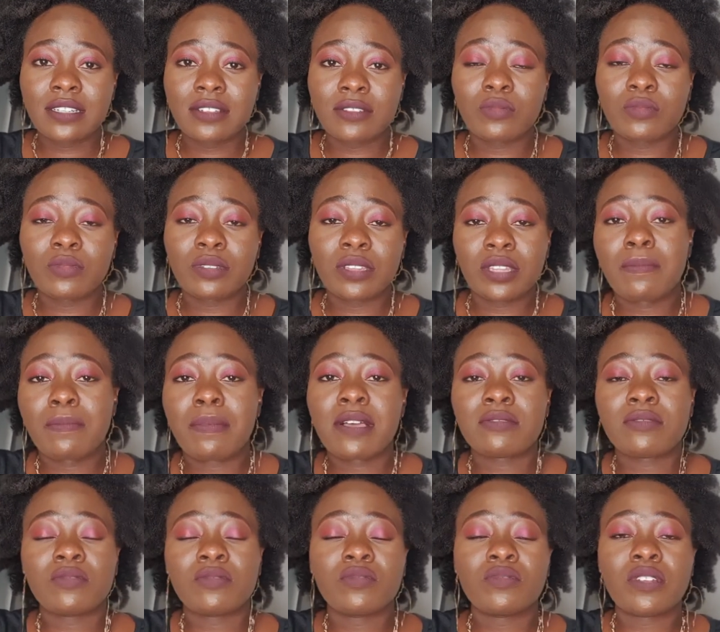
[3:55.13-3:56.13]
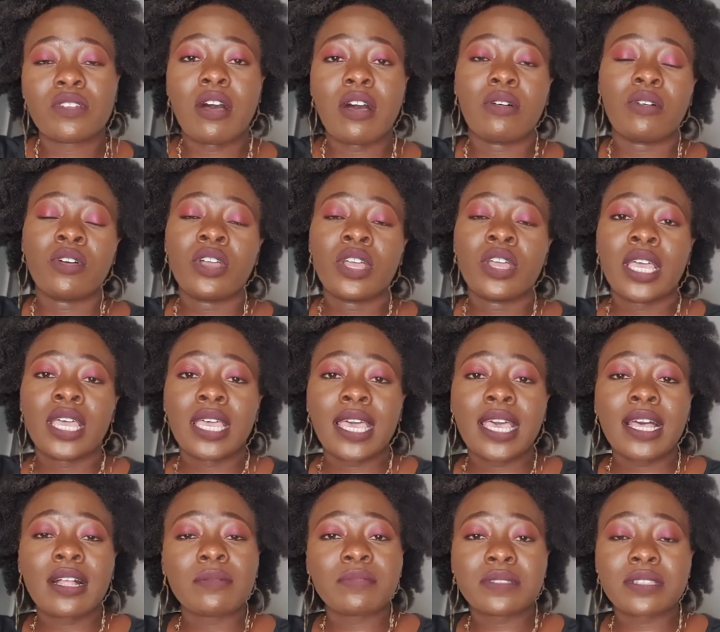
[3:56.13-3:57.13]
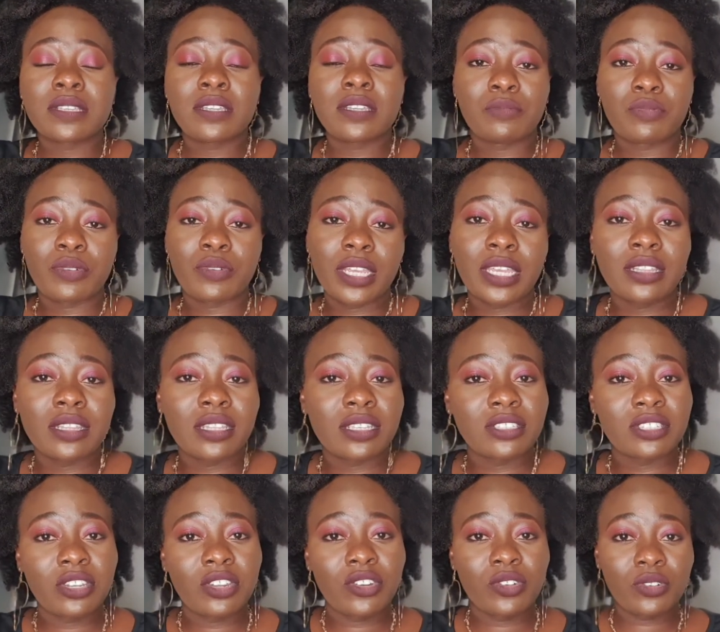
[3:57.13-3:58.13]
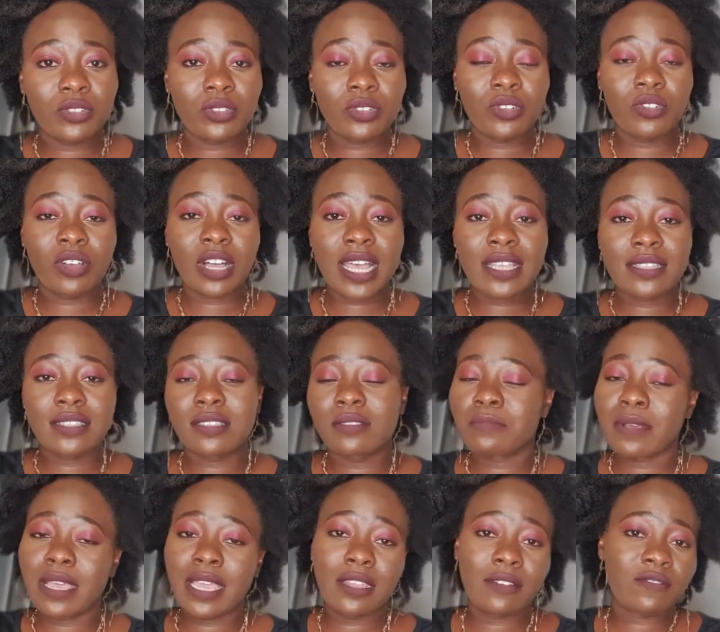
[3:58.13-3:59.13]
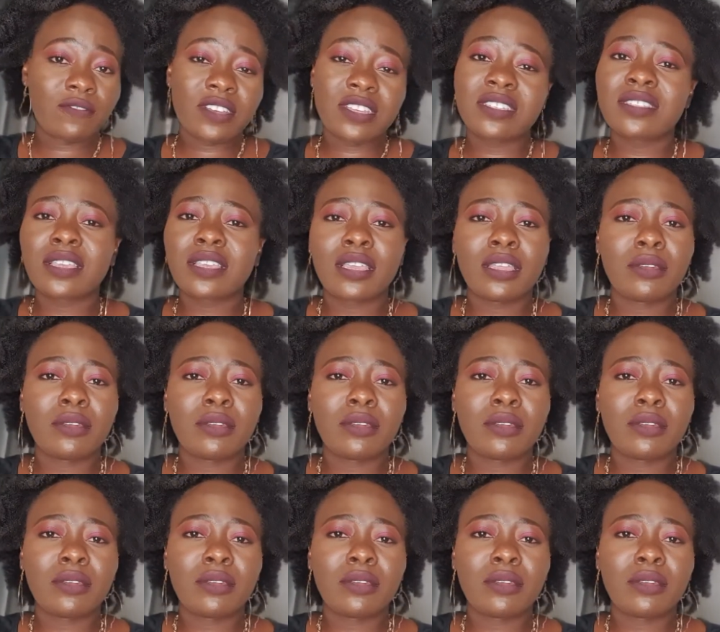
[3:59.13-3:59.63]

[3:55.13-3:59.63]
To be the person who now helps in breaking the generational curses by investing in